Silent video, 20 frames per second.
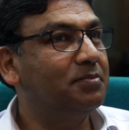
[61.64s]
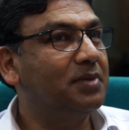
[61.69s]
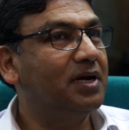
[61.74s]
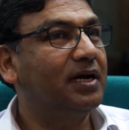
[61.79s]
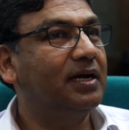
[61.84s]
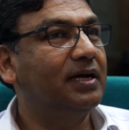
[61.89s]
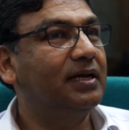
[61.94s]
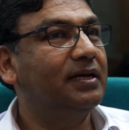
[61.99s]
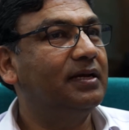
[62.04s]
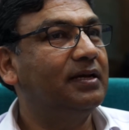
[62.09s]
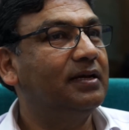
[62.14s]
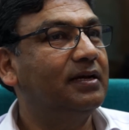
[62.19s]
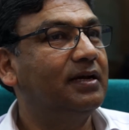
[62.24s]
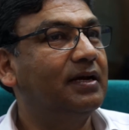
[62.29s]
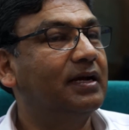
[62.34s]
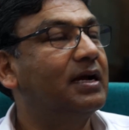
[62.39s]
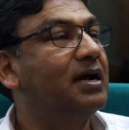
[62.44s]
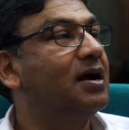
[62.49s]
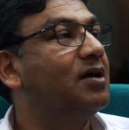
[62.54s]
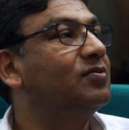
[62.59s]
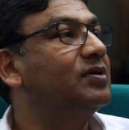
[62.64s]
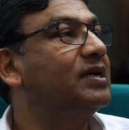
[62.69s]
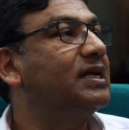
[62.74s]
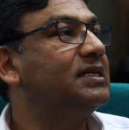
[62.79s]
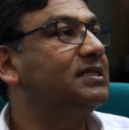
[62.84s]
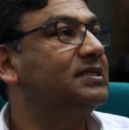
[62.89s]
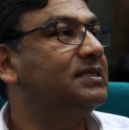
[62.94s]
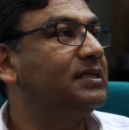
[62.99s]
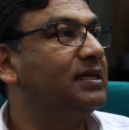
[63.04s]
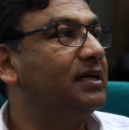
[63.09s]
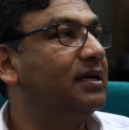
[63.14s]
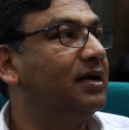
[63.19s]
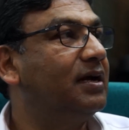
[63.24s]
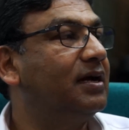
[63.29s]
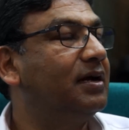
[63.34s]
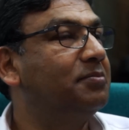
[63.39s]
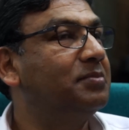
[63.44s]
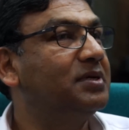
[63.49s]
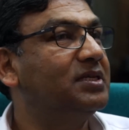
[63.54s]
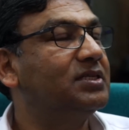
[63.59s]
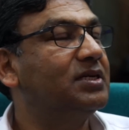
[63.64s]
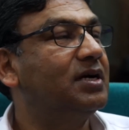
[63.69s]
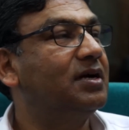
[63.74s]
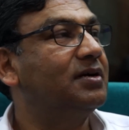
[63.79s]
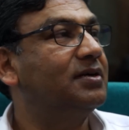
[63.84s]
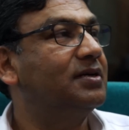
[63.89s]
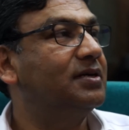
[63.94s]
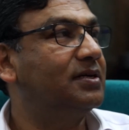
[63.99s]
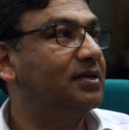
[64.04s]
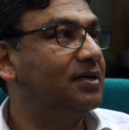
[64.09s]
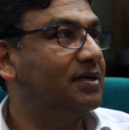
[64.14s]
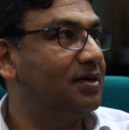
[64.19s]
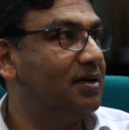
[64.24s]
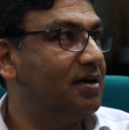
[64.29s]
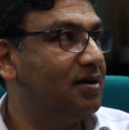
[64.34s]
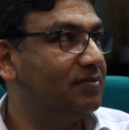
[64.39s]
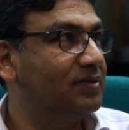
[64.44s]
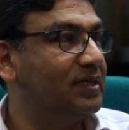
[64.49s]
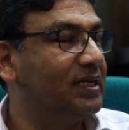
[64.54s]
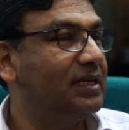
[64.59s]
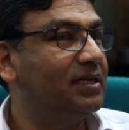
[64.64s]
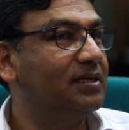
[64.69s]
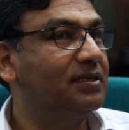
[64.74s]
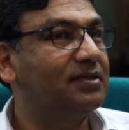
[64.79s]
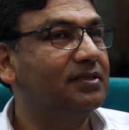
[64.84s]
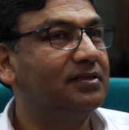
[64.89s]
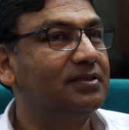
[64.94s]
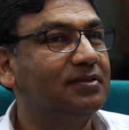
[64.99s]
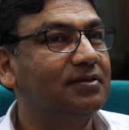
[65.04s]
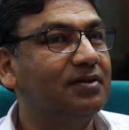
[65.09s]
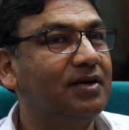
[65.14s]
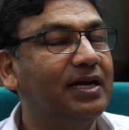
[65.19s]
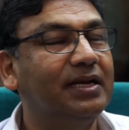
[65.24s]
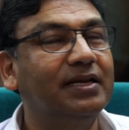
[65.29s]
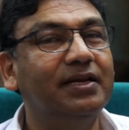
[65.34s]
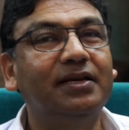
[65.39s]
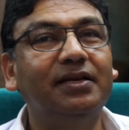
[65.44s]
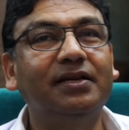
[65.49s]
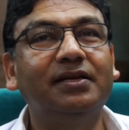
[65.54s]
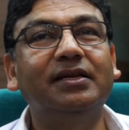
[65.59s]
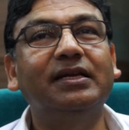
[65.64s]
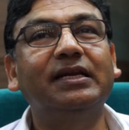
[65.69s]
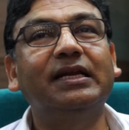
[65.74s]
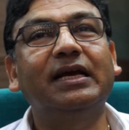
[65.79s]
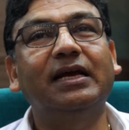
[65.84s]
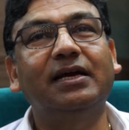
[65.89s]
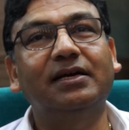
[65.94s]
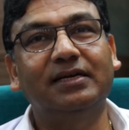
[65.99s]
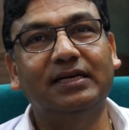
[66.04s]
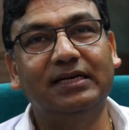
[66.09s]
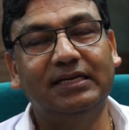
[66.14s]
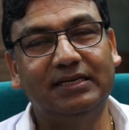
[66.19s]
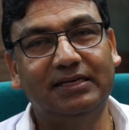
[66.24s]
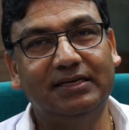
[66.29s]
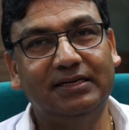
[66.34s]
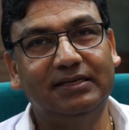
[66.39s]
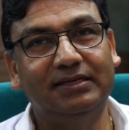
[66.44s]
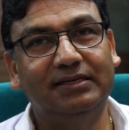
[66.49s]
my accountancy. I'm a chartered accountant, so I did it in Calcutta.